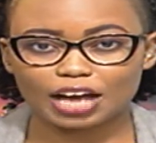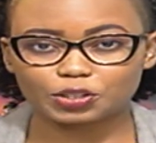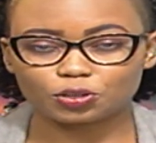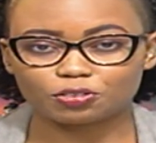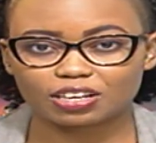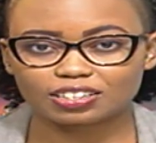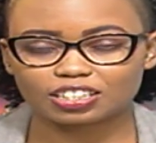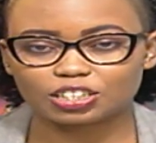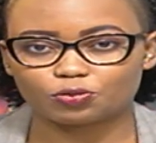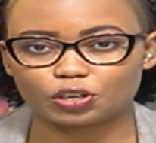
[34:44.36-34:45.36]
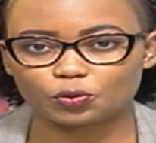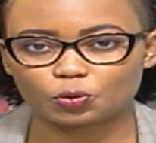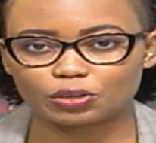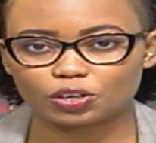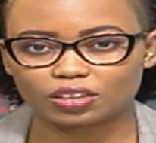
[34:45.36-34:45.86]
at University of
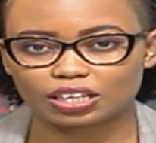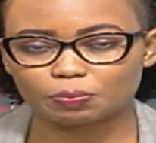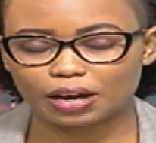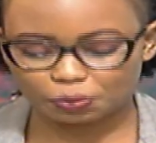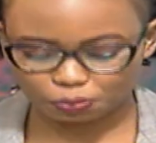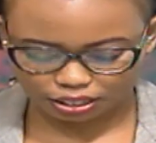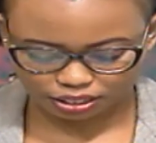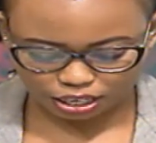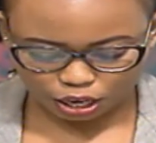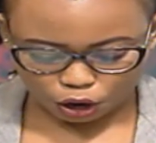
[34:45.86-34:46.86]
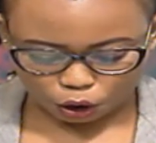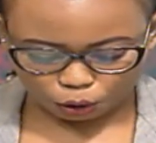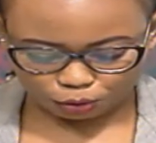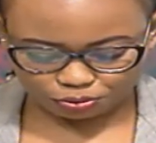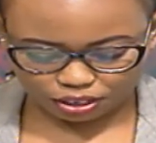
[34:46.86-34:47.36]
Nairobi on the Department
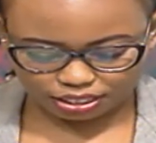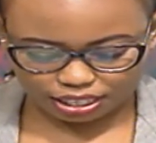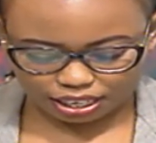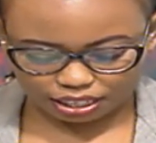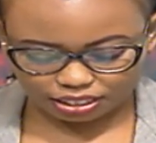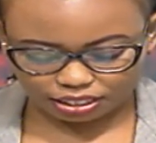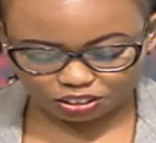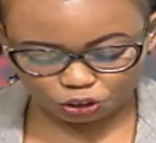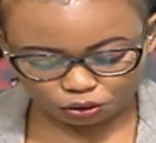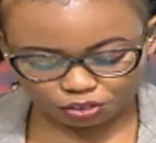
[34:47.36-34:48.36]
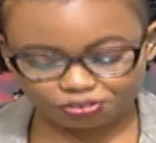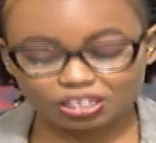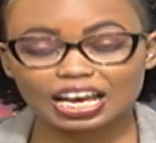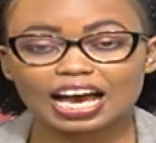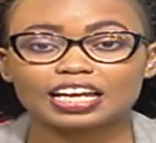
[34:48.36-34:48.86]
of
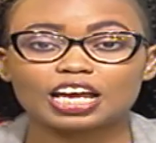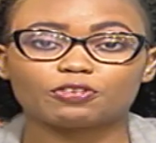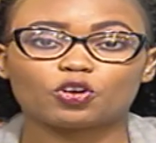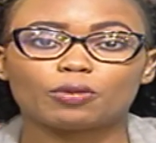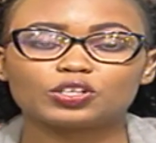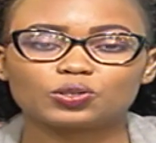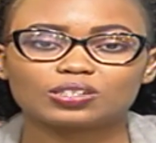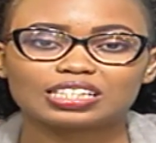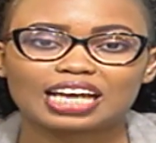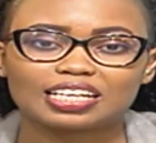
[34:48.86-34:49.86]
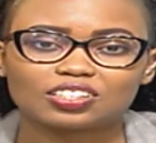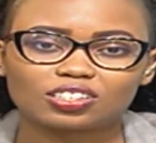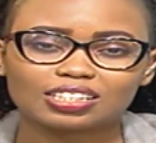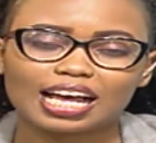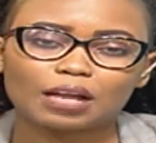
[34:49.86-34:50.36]
Geography and Environmental Studies,
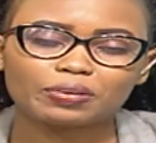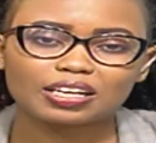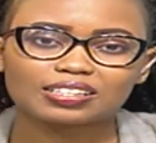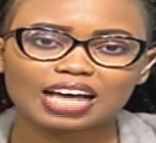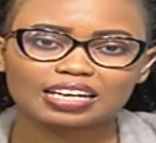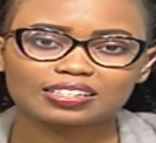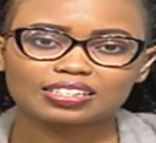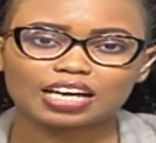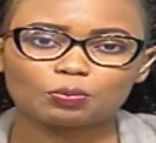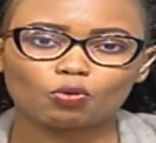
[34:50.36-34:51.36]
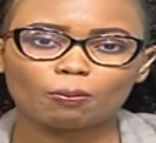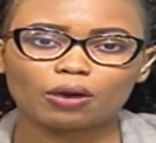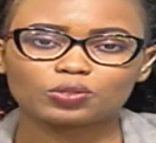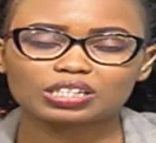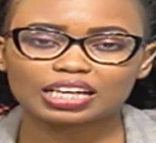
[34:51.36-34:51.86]
just helping us understand more
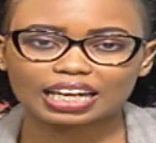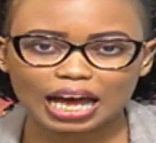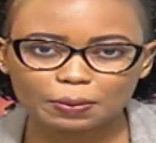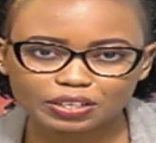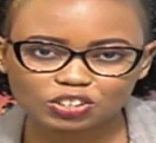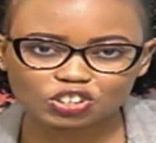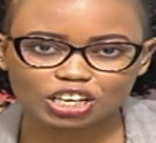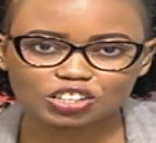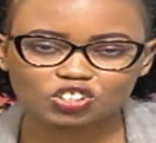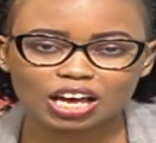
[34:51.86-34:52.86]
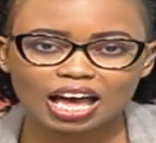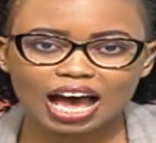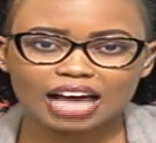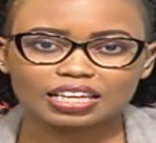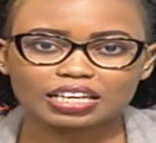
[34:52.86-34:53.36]
about climate change
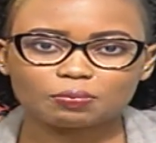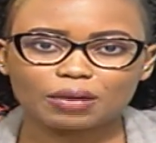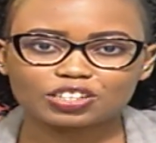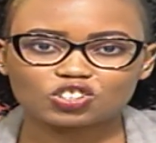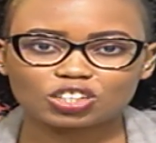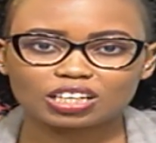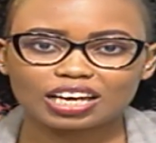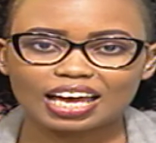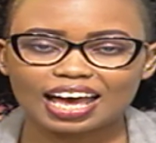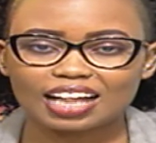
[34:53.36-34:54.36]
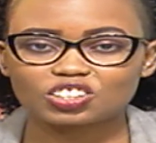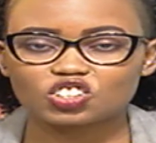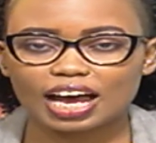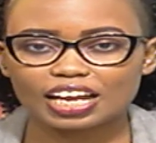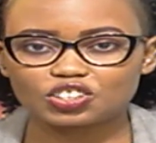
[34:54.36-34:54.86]
and the emerging health
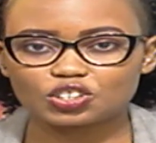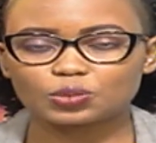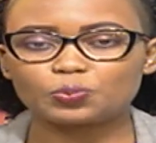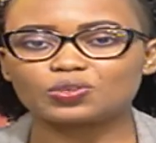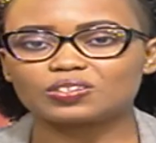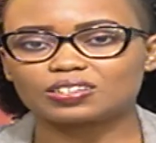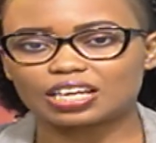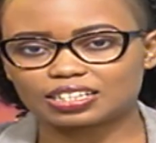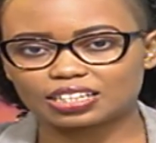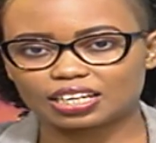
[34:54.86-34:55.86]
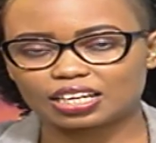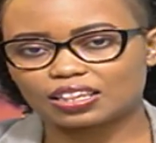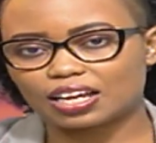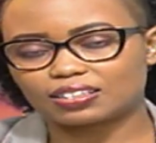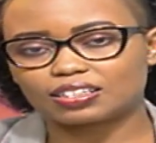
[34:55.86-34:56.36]
challenges presented
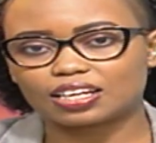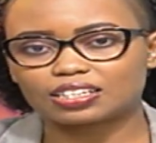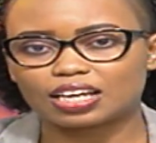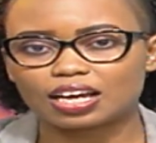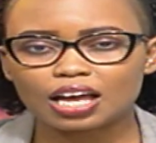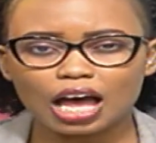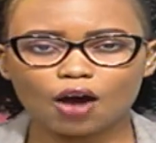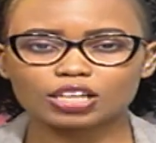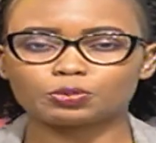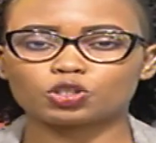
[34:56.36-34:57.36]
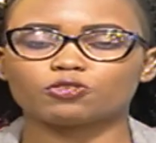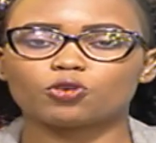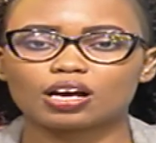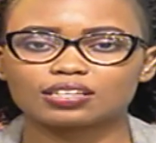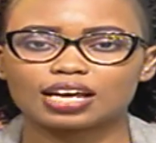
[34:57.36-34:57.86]
in that sector. Our special
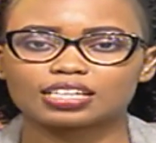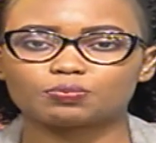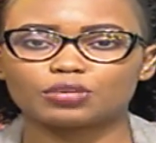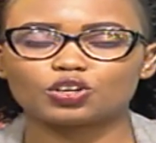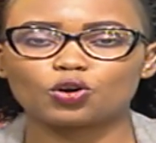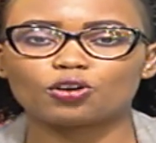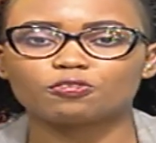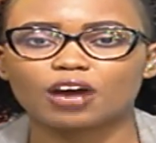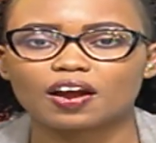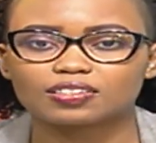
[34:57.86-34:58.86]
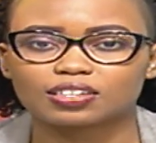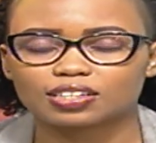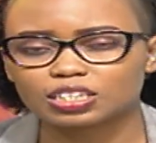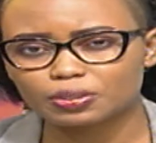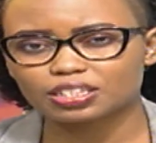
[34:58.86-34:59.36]
focus has been on viruses
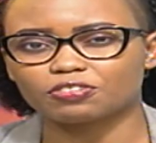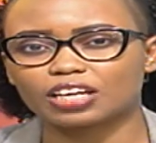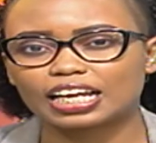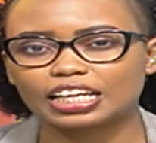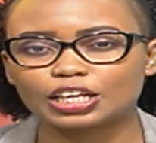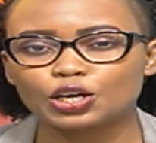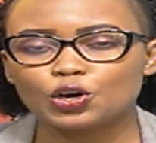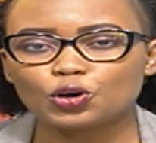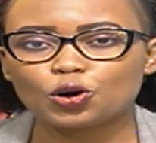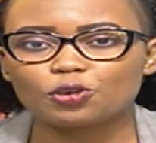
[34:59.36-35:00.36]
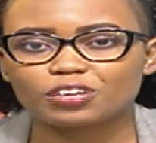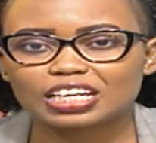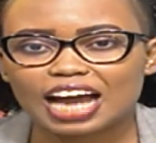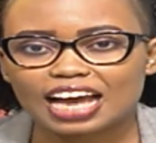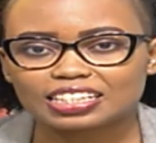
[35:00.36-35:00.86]
and specifically
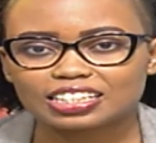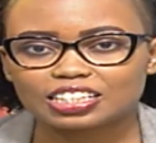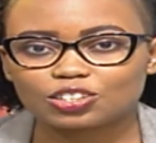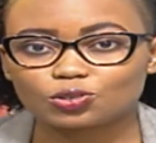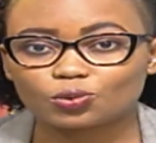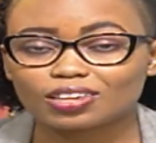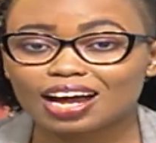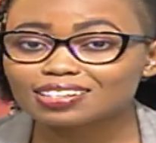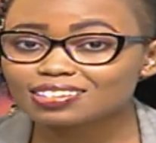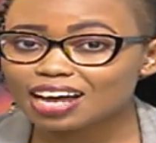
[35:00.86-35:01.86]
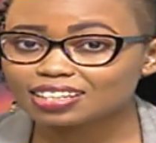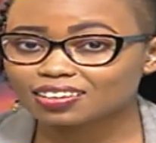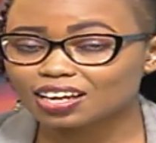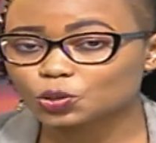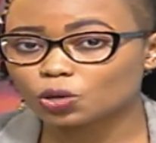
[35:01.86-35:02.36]
COVID-19. So that's that,
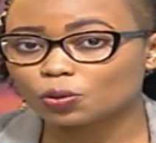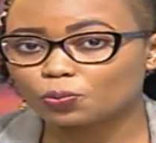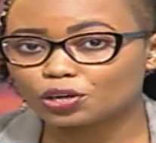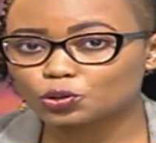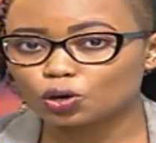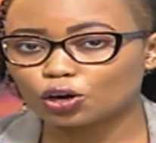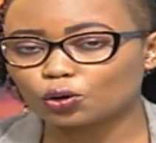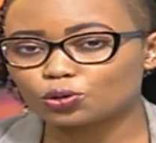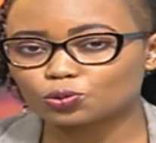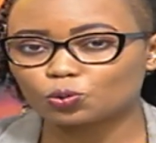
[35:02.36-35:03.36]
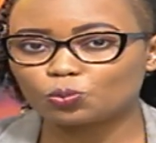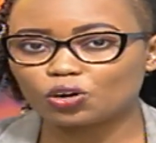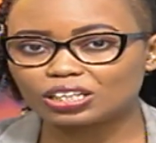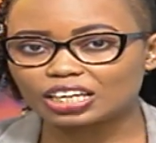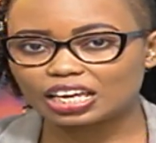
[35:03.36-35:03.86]
and that's where we bring to our close Good
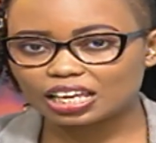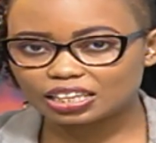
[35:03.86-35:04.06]
Morning Kenya